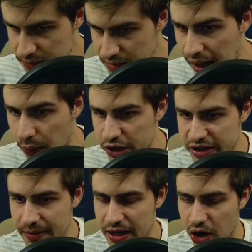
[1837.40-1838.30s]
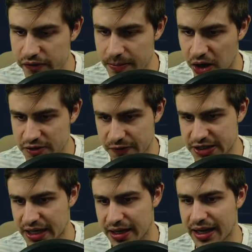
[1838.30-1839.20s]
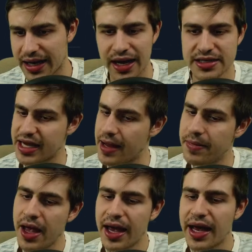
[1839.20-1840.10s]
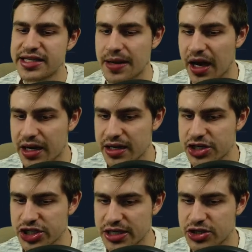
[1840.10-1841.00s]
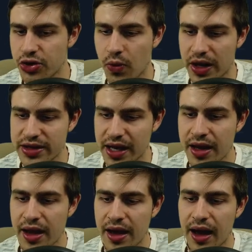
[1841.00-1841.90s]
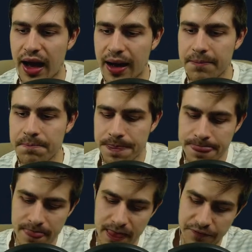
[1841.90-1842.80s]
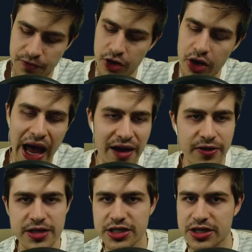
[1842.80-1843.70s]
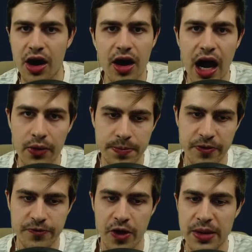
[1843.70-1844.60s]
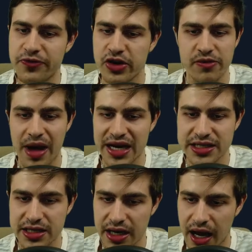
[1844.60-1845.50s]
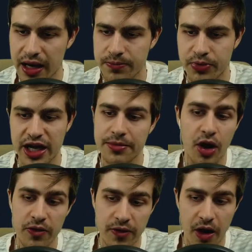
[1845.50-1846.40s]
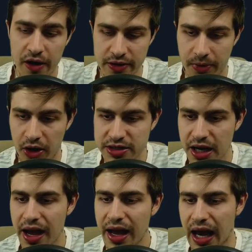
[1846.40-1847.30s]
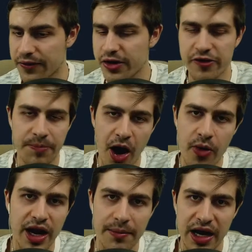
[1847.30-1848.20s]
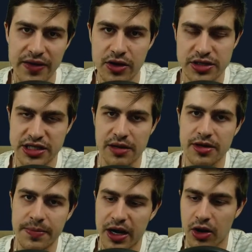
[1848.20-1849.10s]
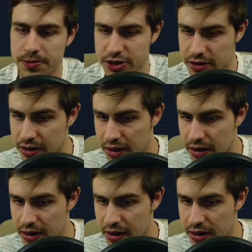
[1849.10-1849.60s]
What do you think about Harvey Barnes for Saka? Same kind of decision as Gunnar there. If you don't have a Zaha, I would prefer him. If you don't have Madison, I'd bring him over Harvey Barnes. If you don't have Bowen, I might even consider him a better option.